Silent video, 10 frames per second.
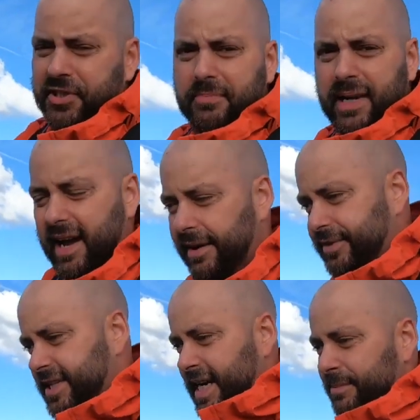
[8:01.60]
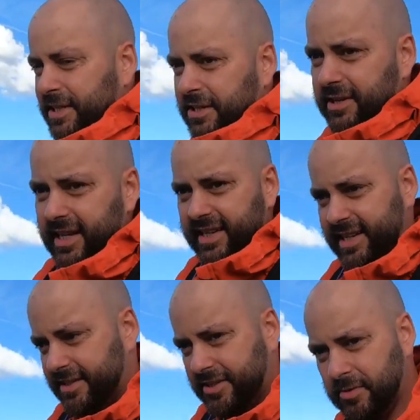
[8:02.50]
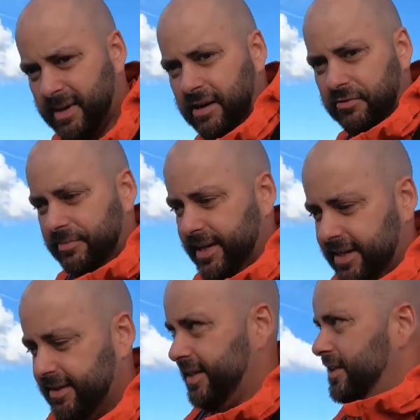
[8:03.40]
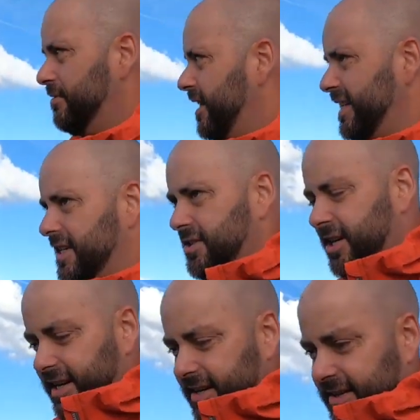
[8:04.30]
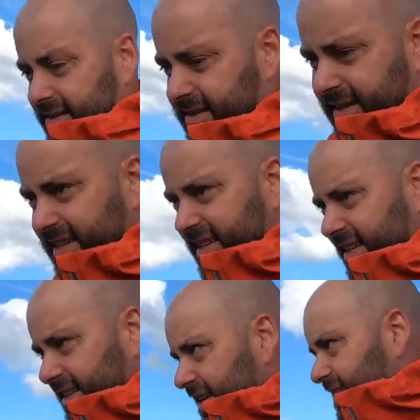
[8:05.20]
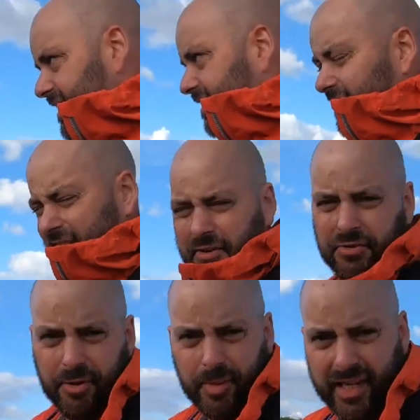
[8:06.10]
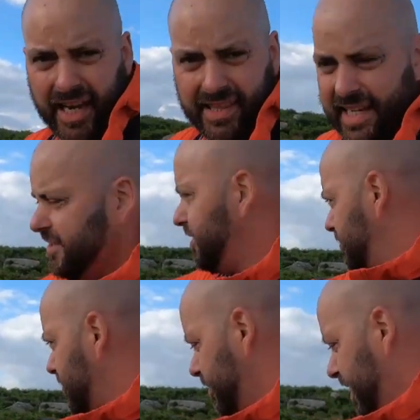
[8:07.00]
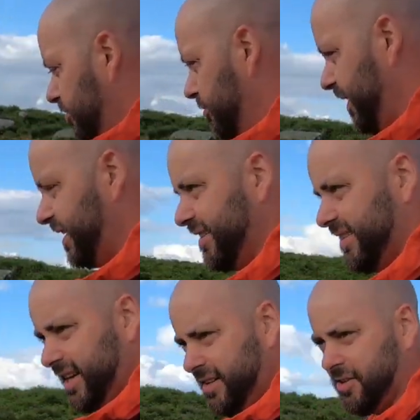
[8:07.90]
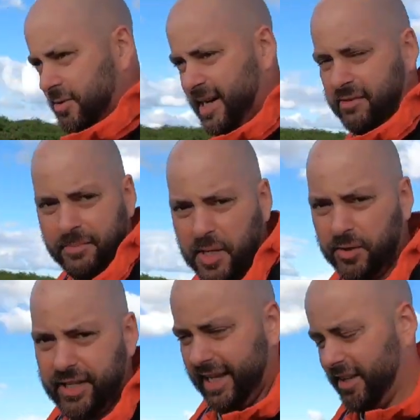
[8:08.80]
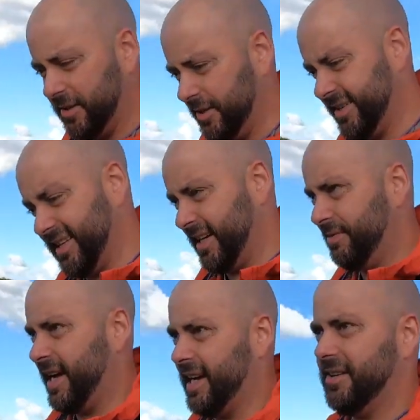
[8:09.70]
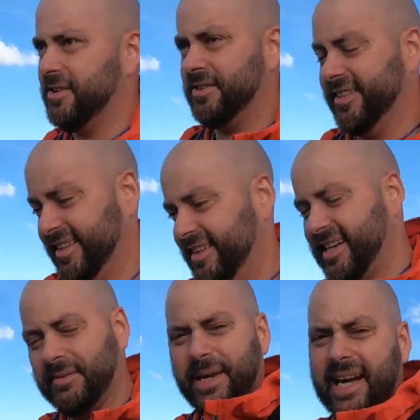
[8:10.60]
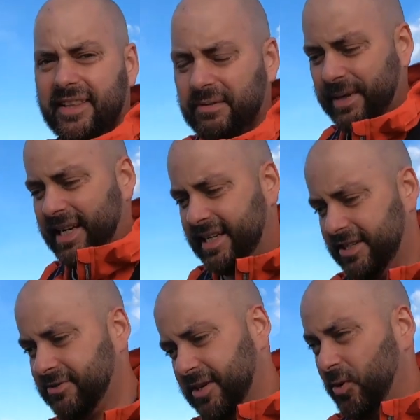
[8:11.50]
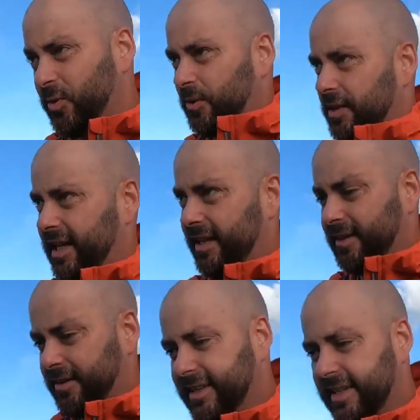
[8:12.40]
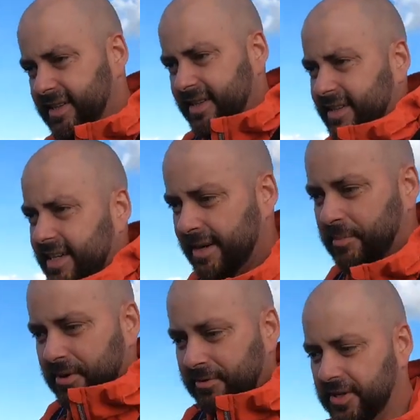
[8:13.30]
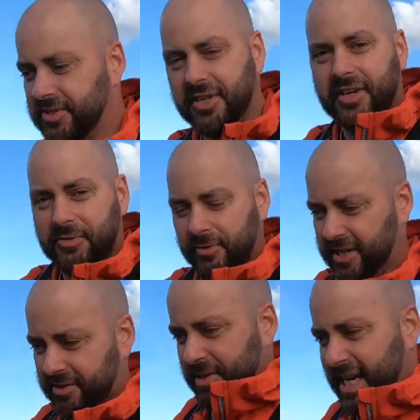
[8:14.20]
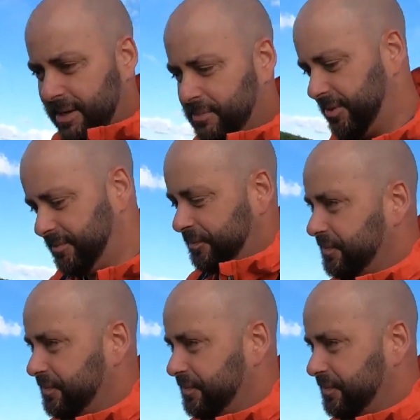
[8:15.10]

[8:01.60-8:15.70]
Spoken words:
must admit, every time I do get the kids to come out with me, they do really enjoy it. I've got no trouble getting these 2 to come out with me. They'd come out with me all day long, and if I could, I'd be out in the Peak District all day long. But unfortunately, got to work sometimes.